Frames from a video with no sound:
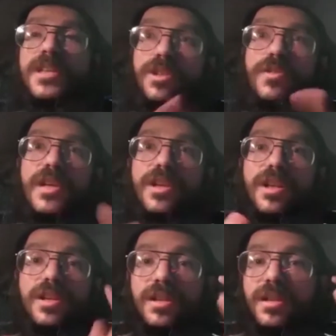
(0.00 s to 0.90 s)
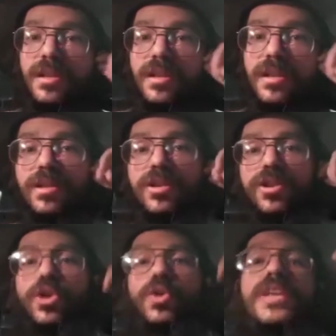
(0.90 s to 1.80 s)
I'm getting to.
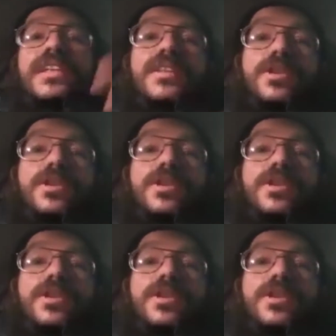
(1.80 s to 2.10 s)
We agree to